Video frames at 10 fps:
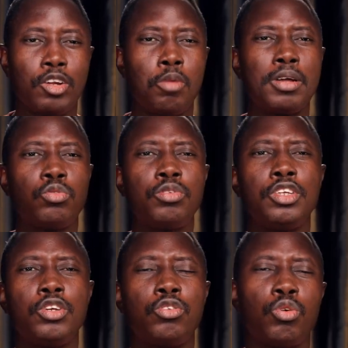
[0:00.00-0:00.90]

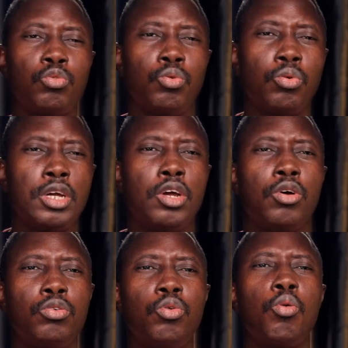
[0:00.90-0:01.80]
thing you need to do,
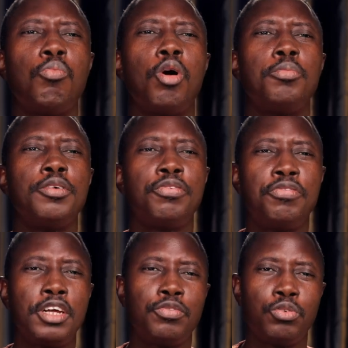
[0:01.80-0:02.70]
you must be
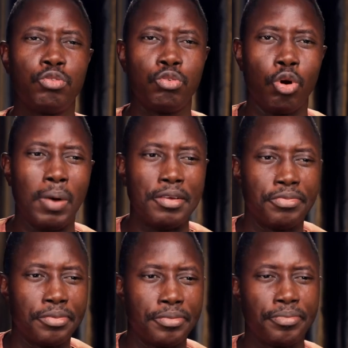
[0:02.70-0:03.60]
faithful to your wife.